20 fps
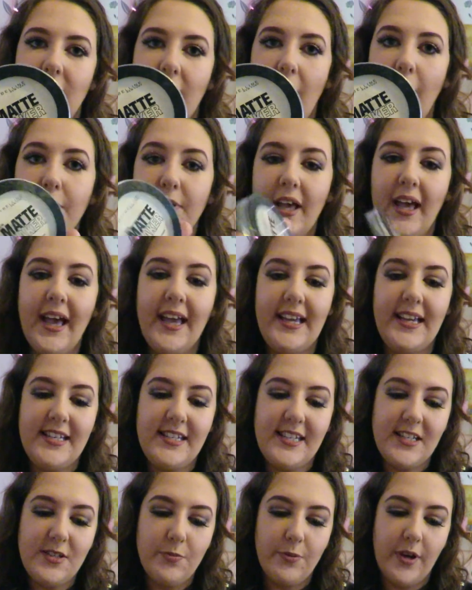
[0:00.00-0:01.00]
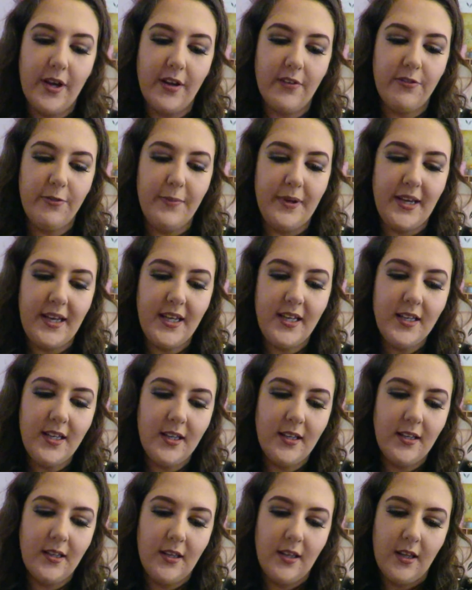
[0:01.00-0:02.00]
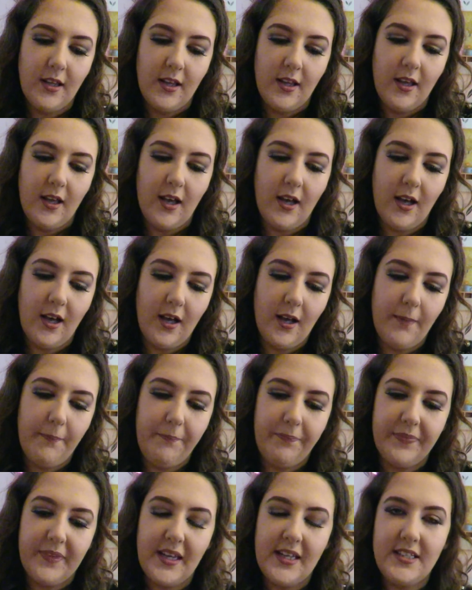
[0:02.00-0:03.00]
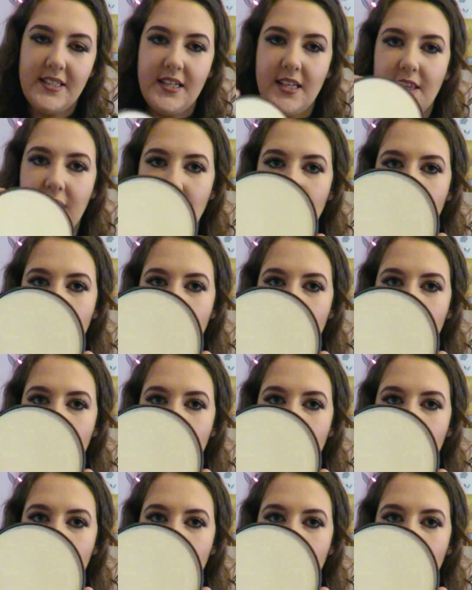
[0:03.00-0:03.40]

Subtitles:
okay, it did work for me. It did the